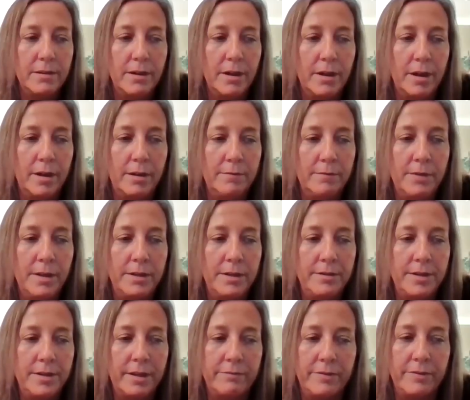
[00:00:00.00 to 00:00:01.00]
Uh,
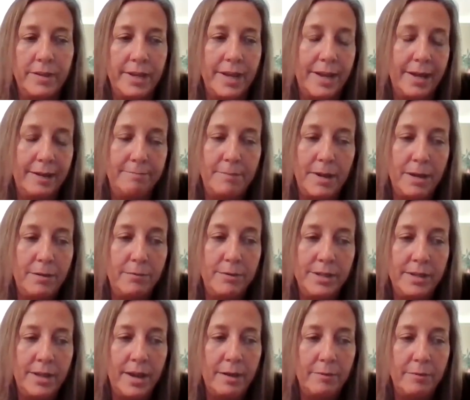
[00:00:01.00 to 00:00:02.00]
definitely, I, I
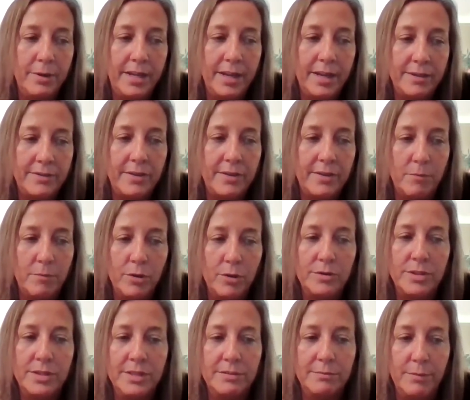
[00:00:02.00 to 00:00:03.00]
would I would guess that
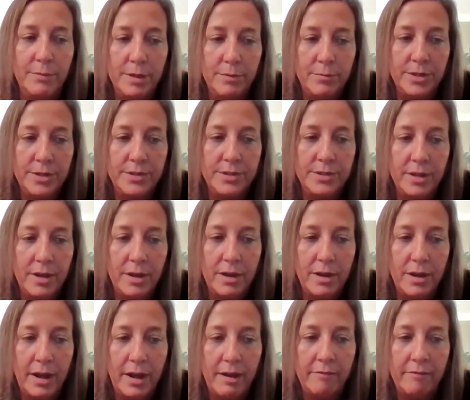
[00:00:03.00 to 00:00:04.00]
most of these memories that
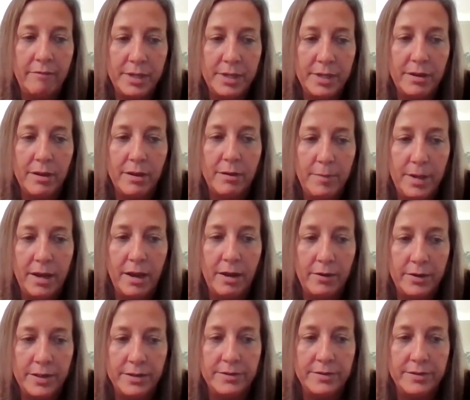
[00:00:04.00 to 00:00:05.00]
have been coming
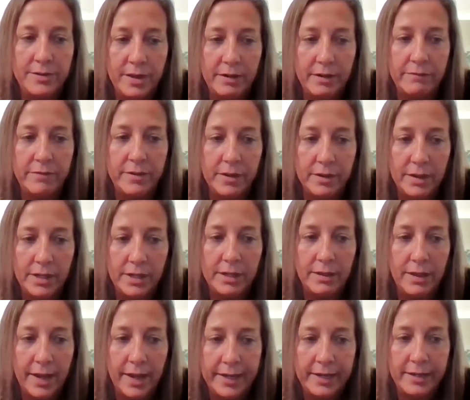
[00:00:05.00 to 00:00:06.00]
out is definitely
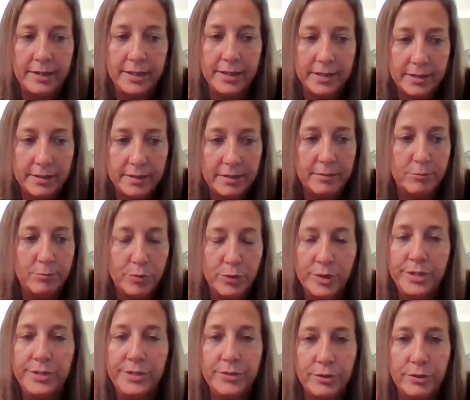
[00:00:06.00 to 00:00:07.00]
like
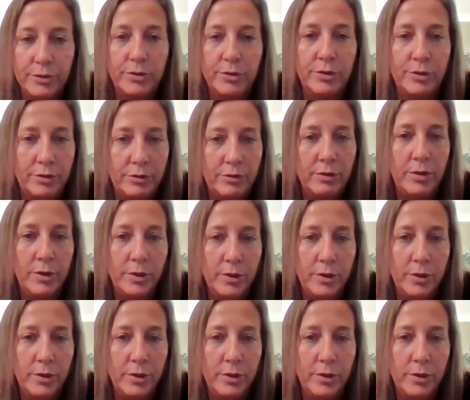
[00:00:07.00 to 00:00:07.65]
preschool